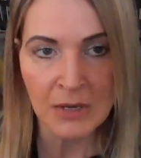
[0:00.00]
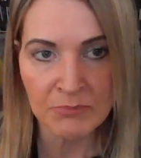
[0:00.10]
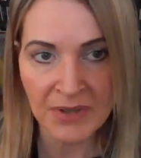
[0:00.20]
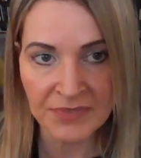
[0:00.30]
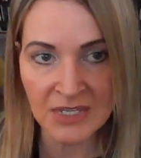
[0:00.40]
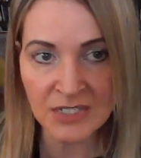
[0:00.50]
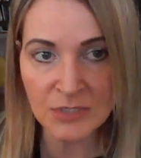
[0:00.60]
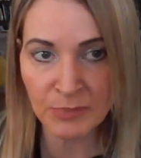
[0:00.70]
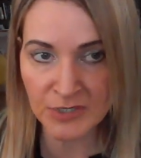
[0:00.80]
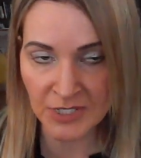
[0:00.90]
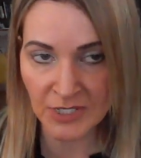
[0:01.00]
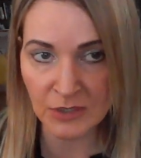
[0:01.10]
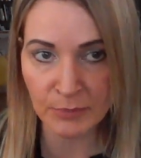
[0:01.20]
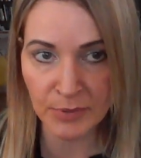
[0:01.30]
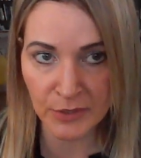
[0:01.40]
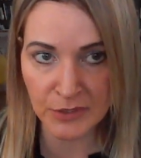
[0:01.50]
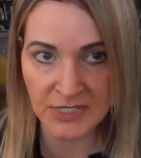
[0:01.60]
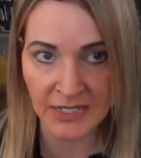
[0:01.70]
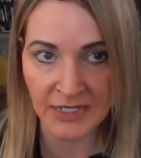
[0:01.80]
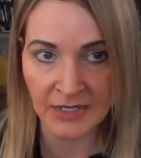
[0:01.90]
But this particular
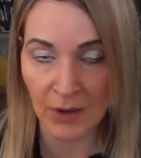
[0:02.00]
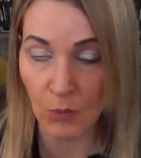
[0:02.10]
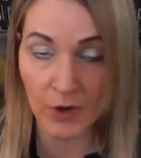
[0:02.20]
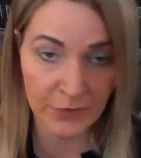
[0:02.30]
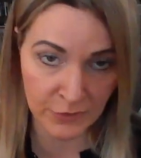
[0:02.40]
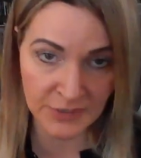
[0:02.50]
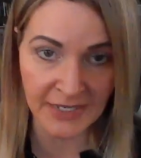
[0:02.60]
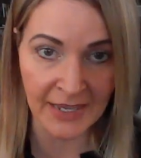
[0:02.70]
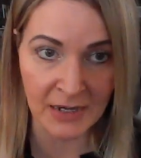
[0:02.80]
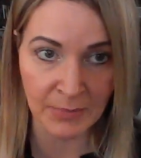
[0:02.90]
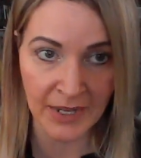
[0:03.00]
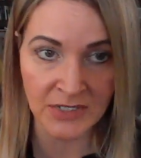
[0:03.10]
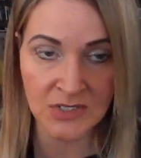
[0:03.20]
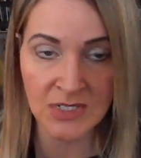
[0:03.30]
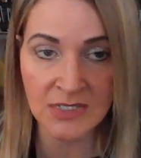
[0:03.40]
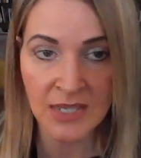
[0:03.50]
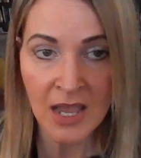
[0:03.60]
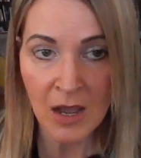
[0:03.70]
person, or third decan Pisces,